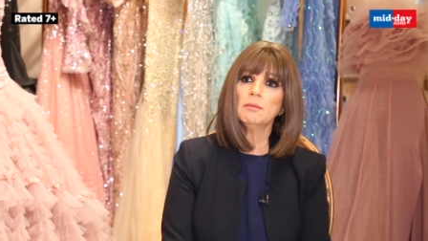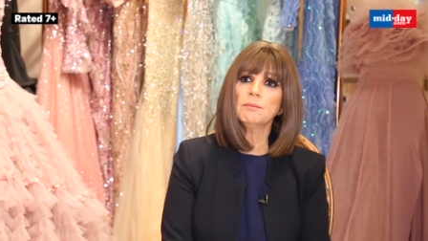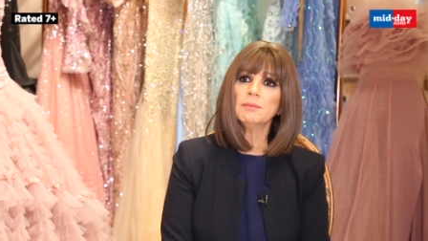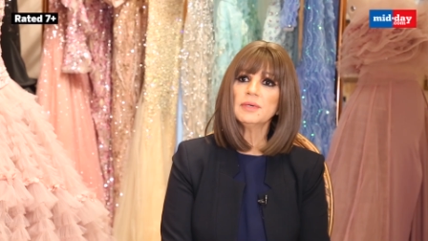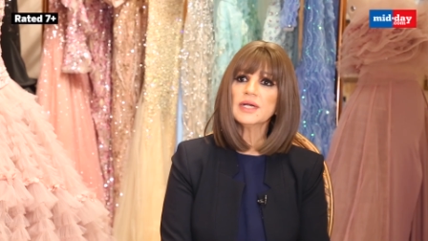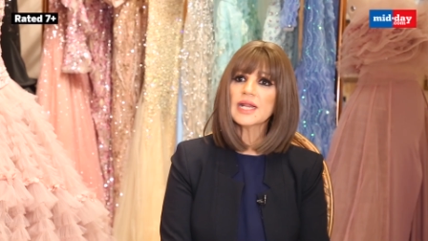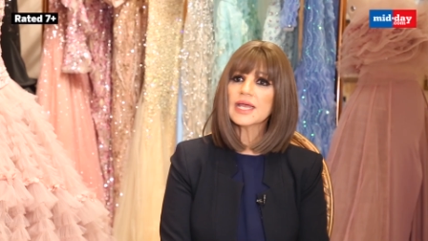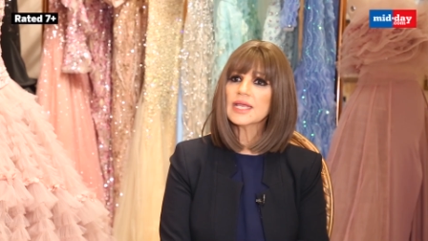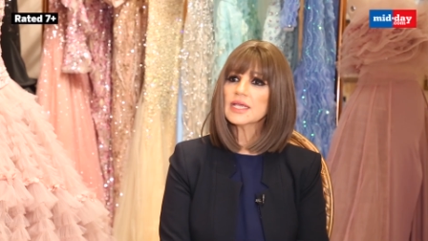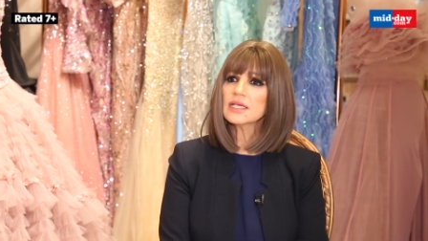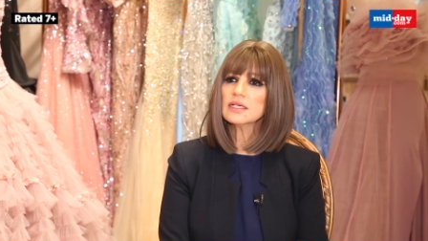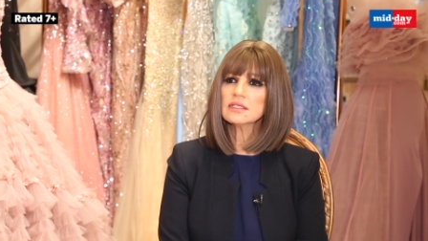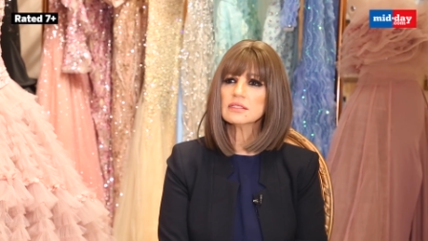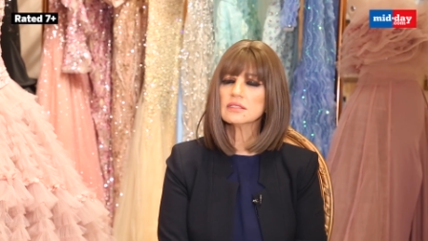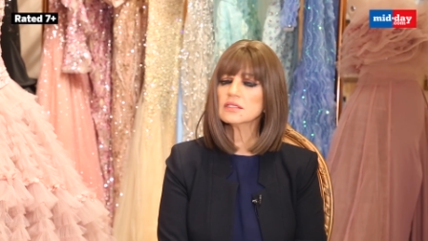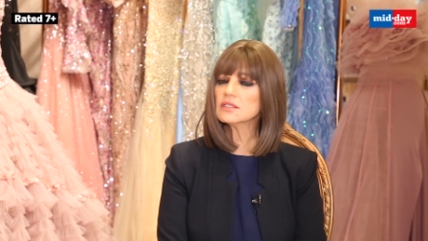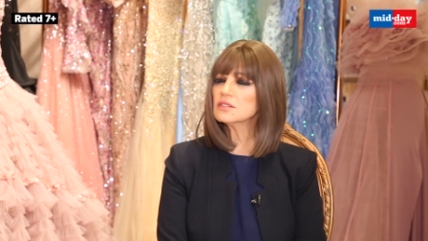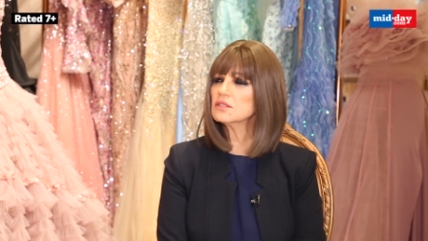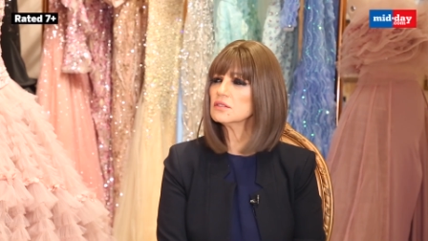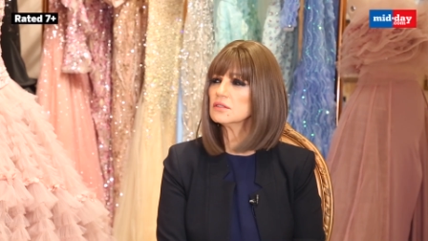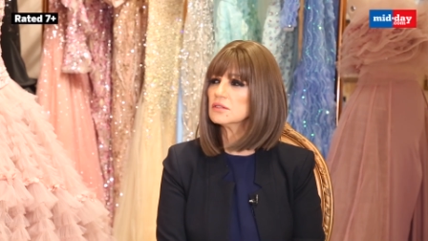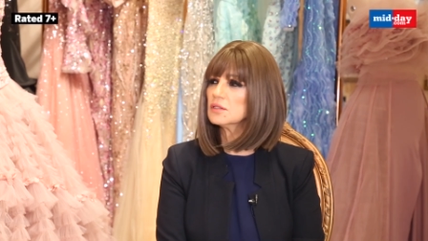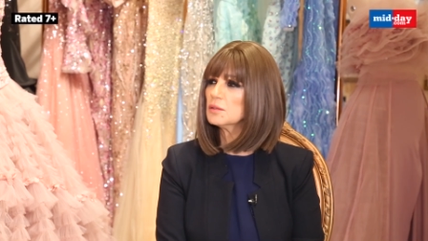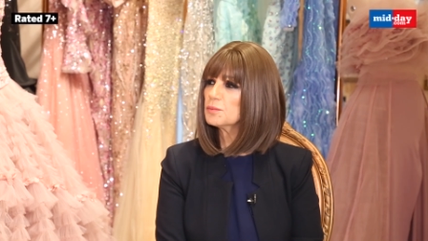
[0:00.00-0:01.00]
But I guess
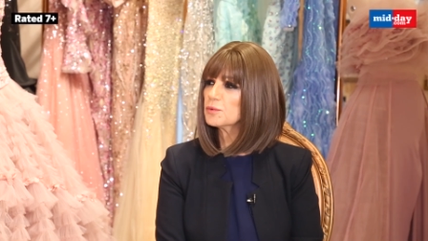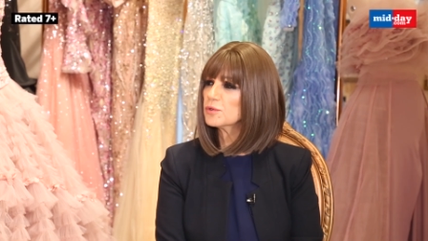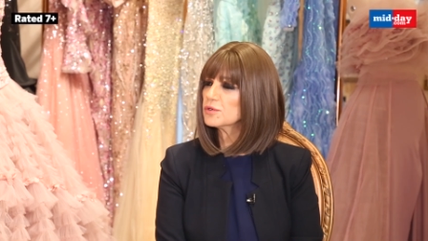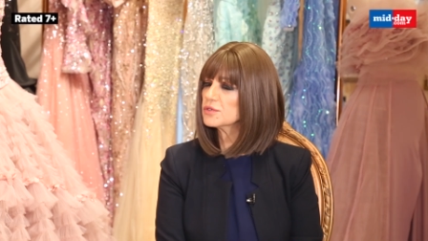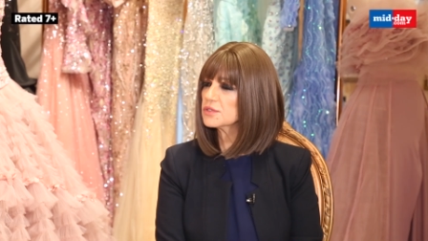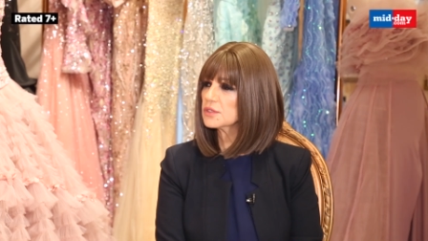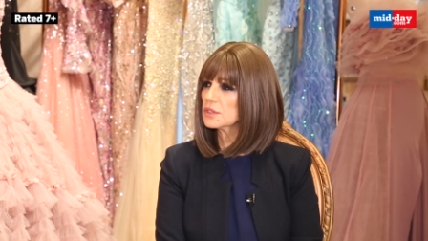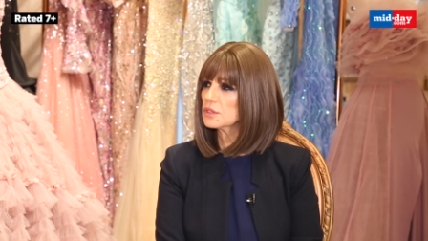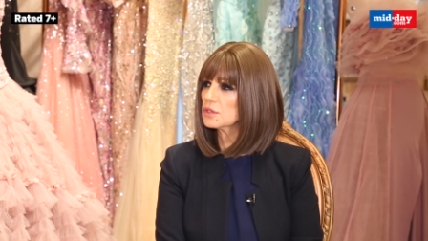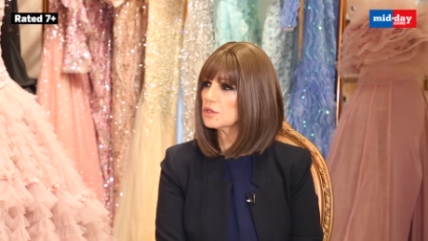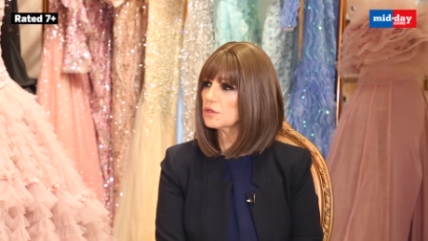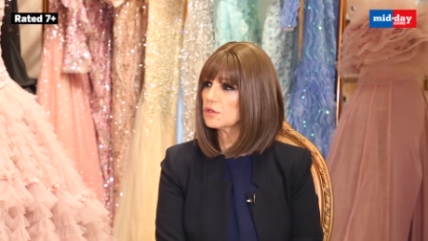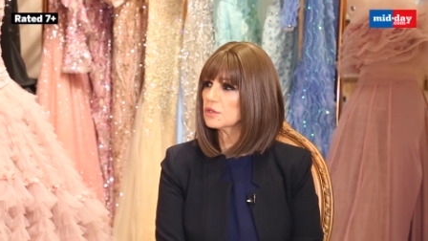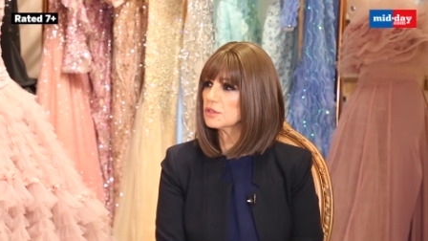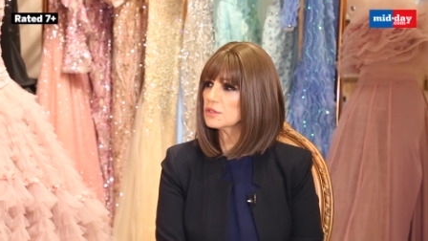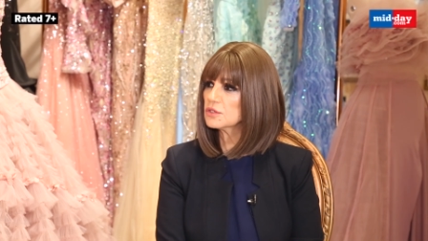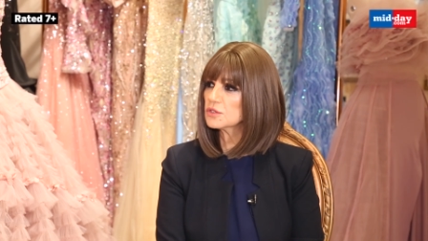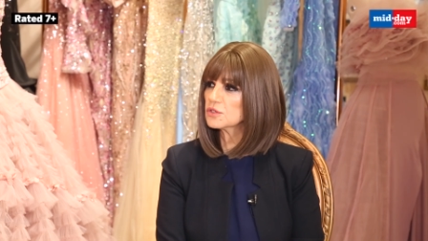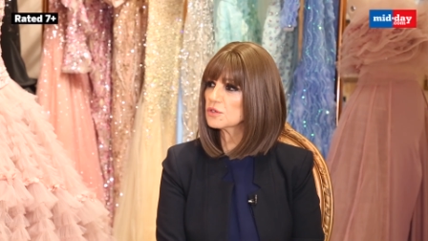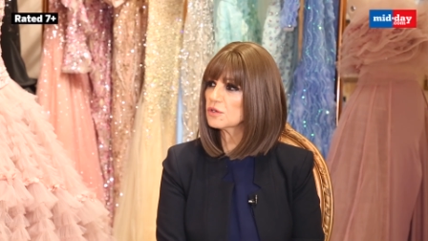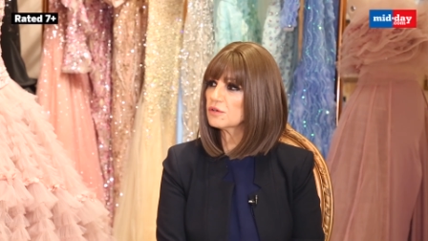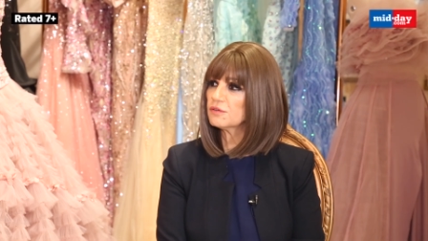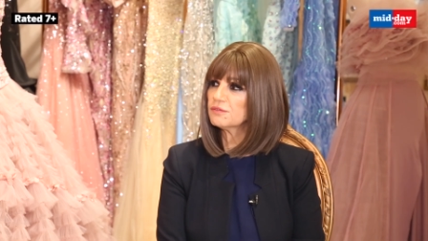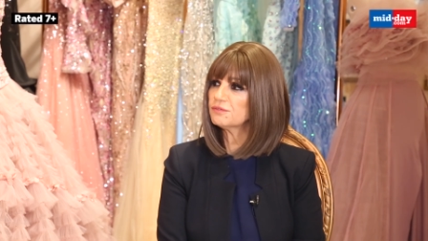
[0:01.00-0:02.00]
this is the pros and
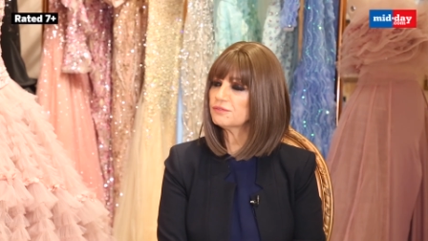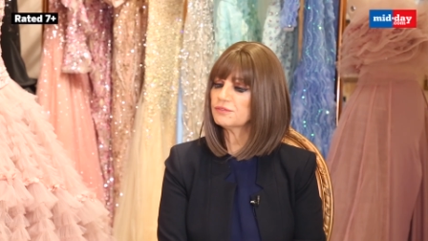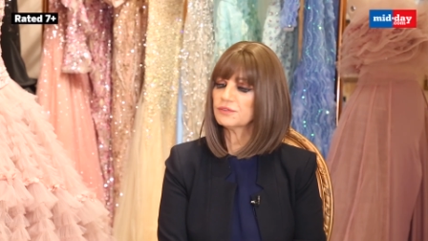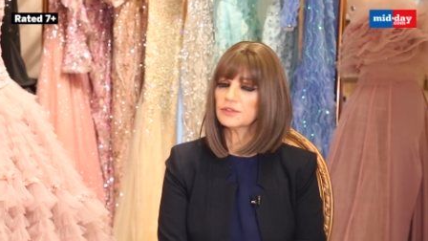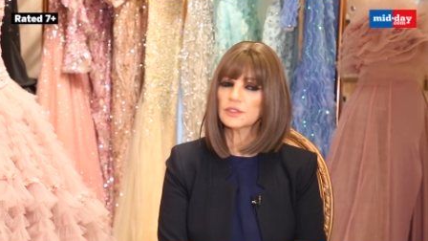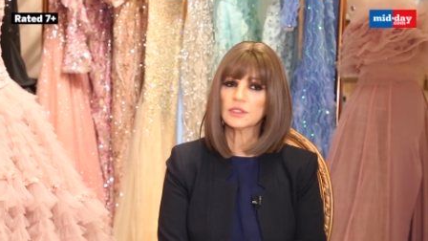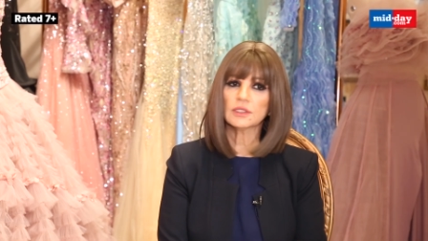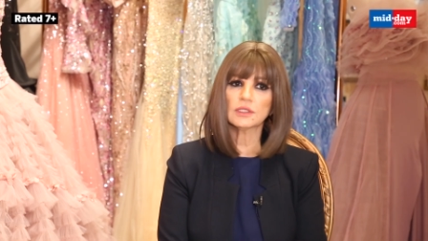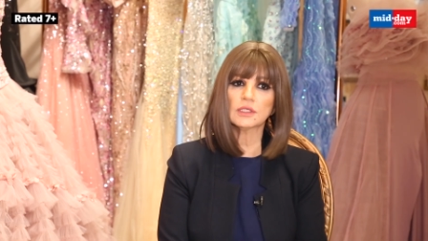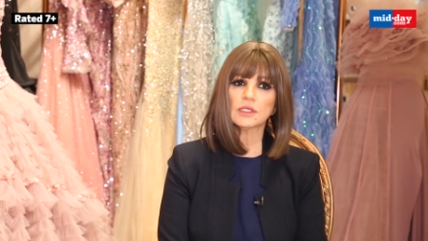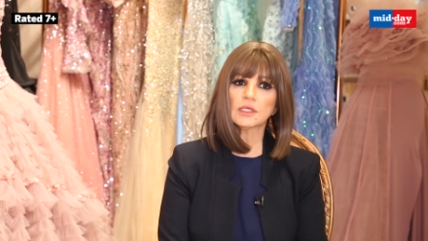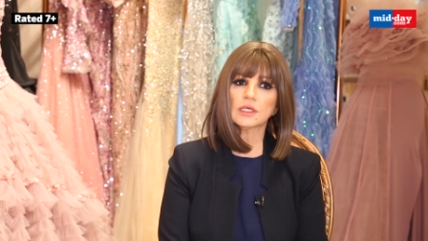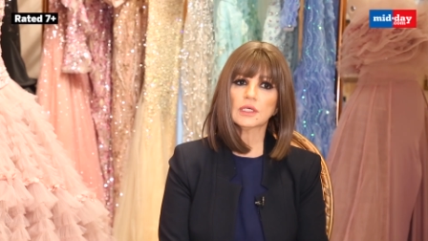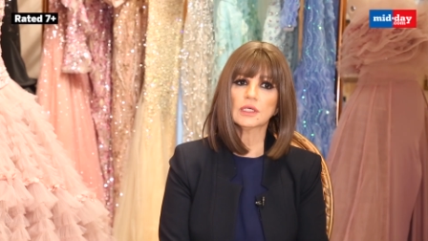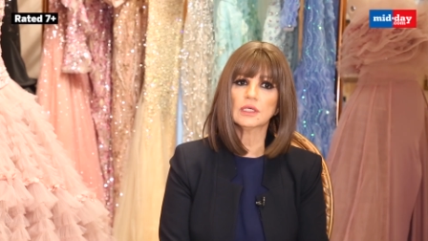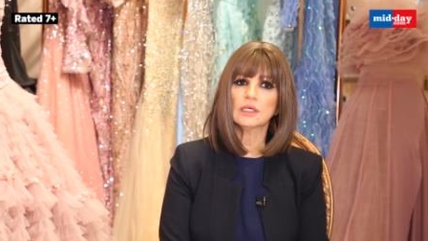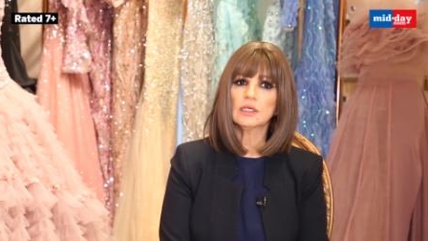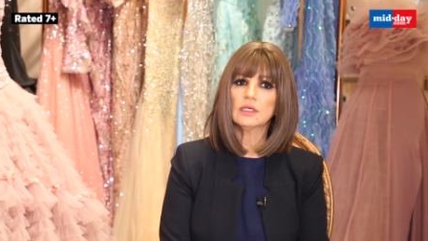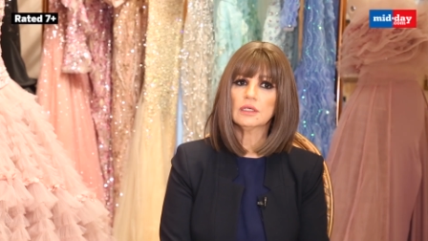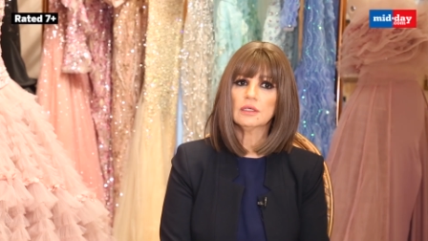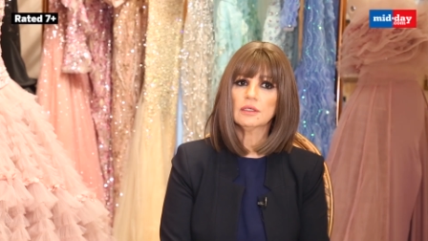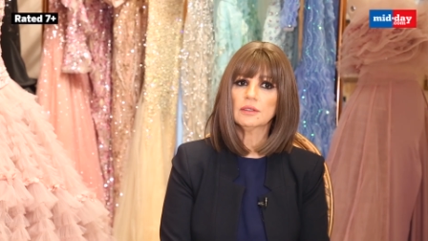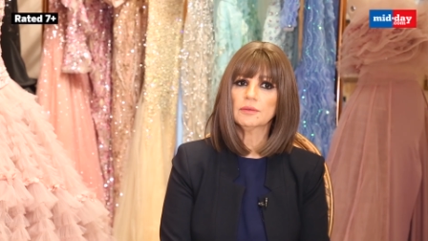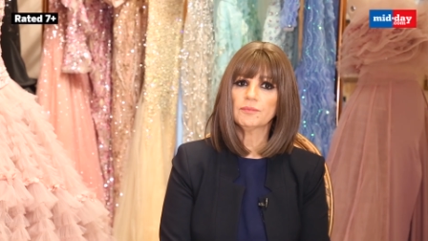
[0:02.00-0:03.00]
cons of, uh,
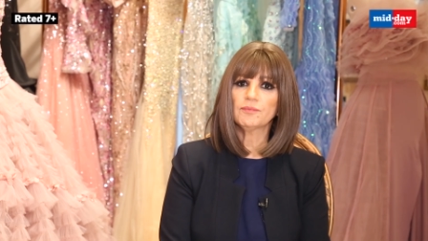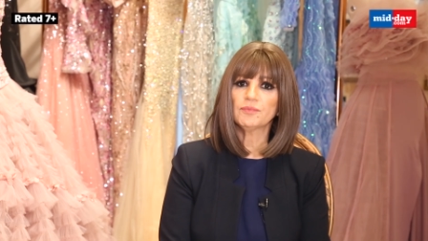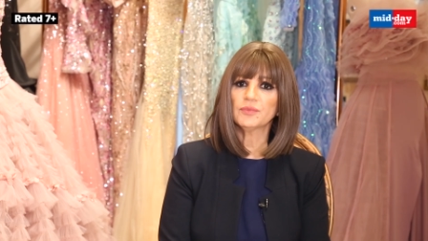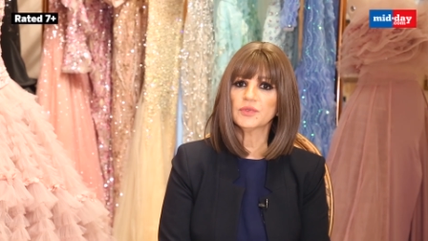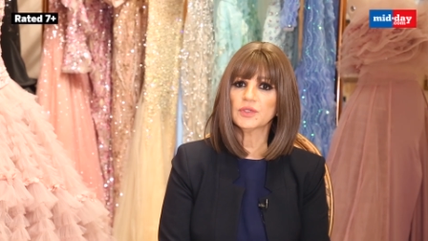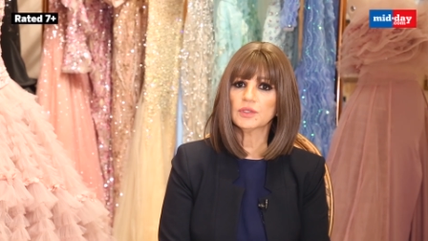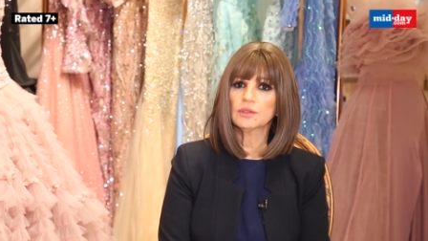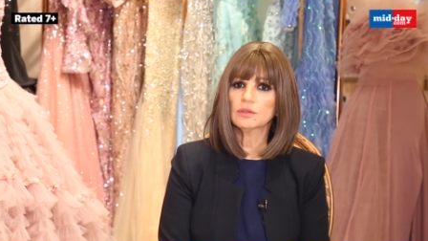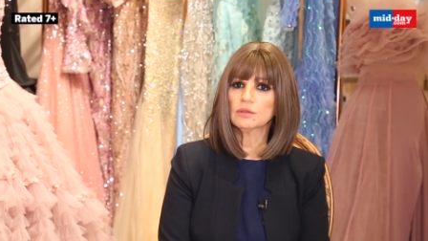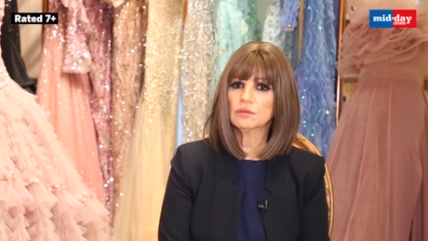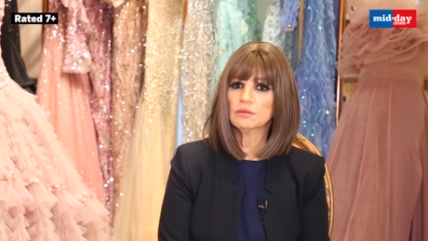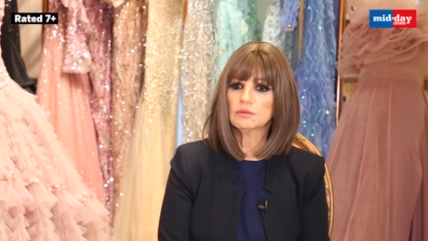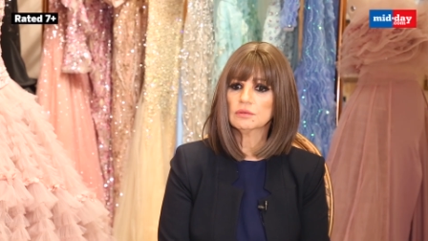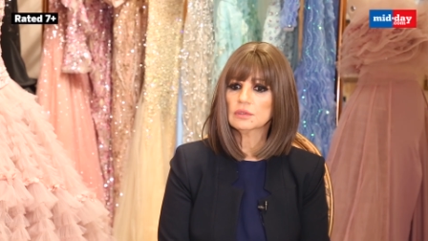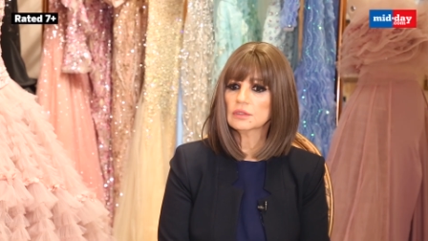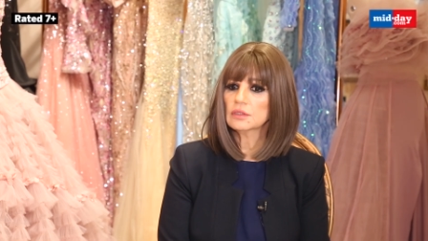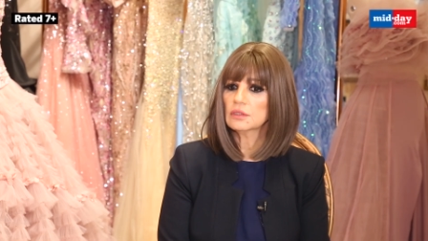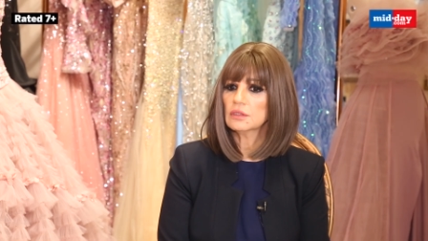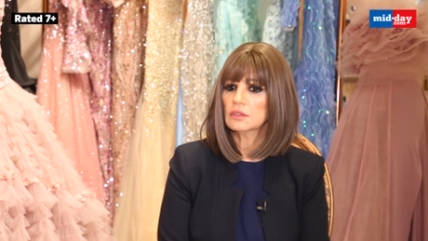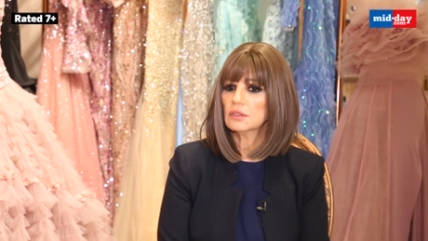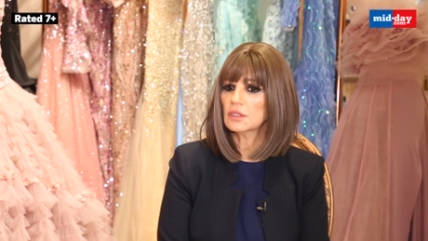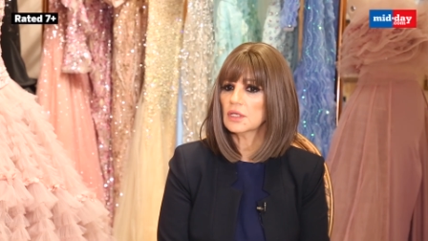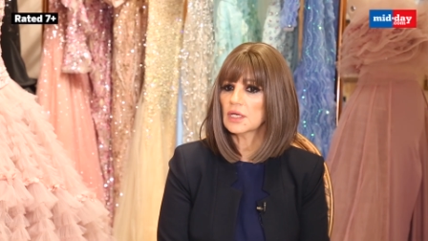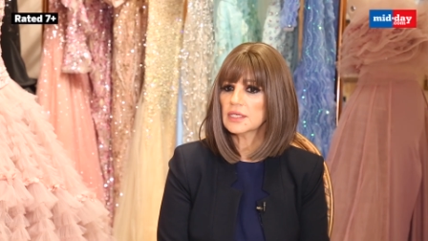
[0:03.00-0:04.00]
uh you know,